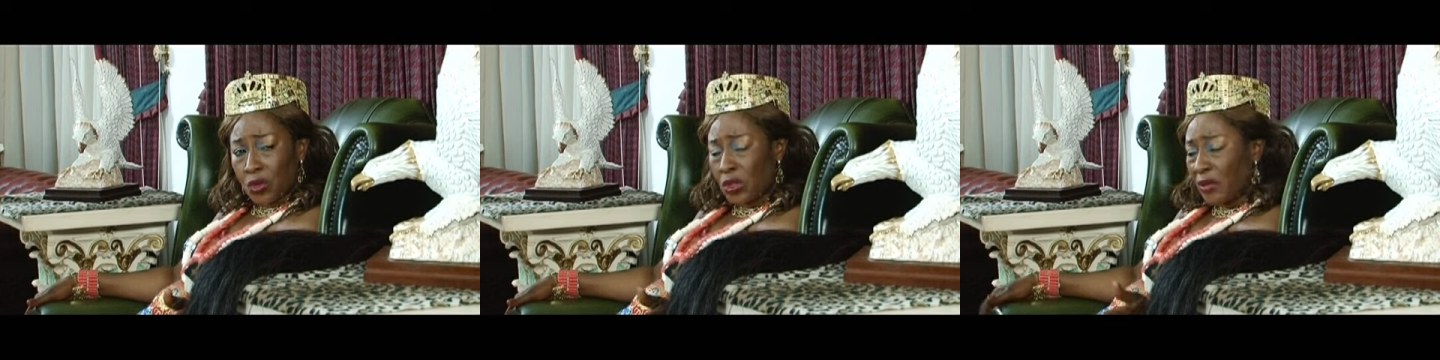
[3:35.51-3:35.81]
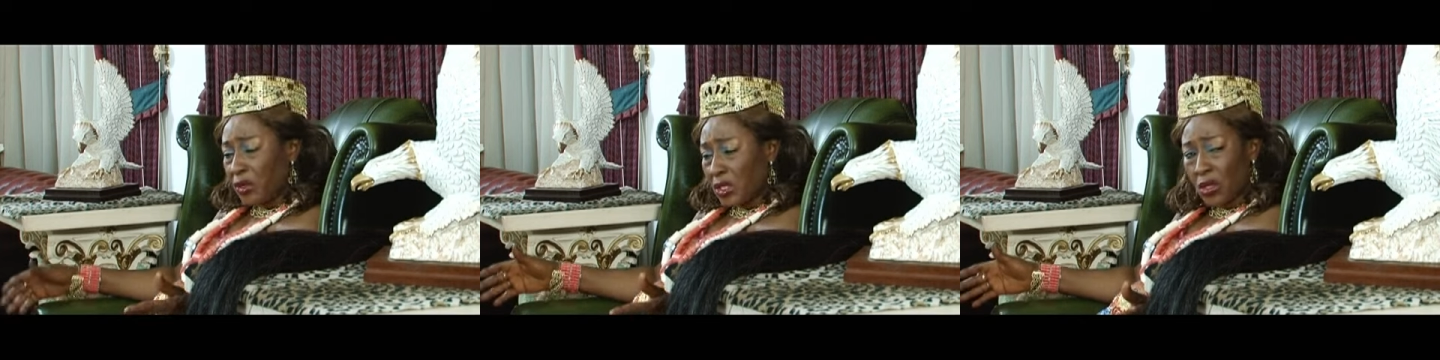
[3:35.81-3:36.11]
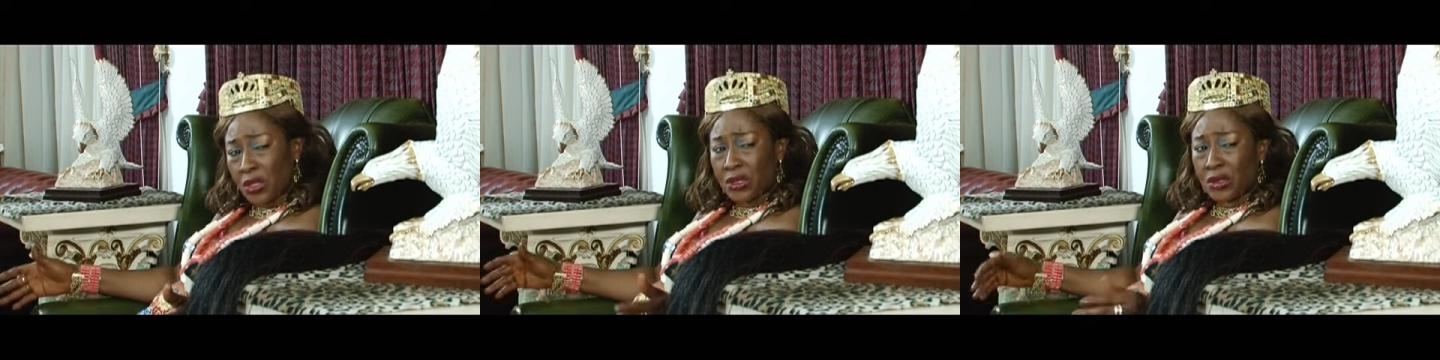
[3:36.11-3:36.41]
Should have just
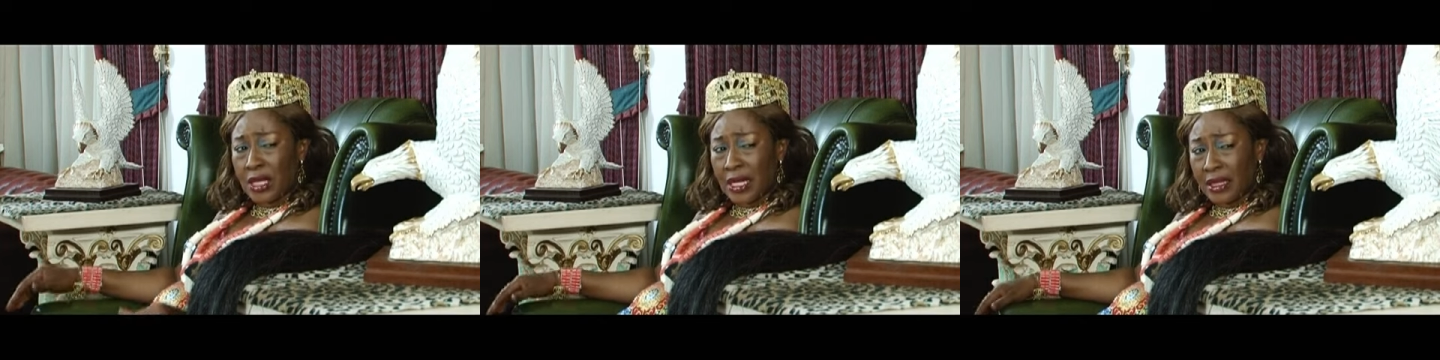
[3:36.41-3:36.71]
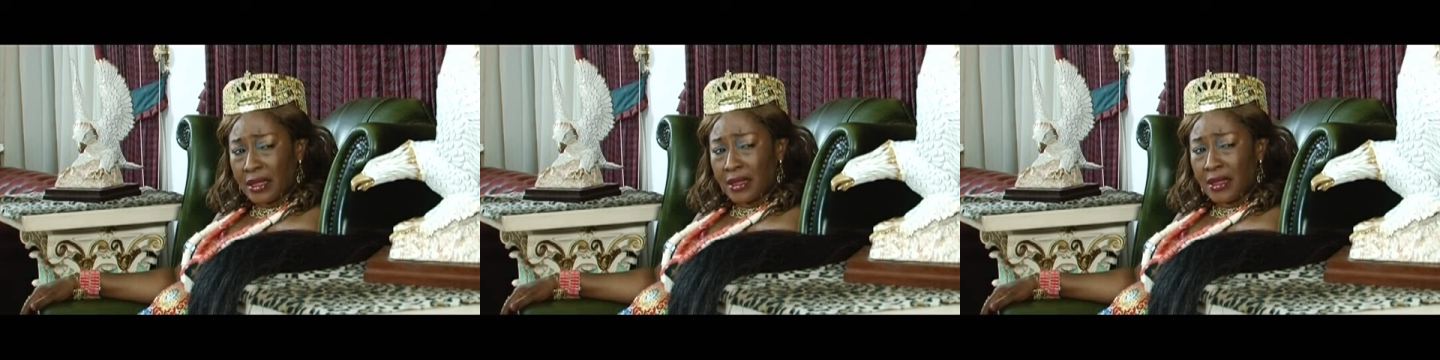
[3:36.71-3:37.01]
cautioned her.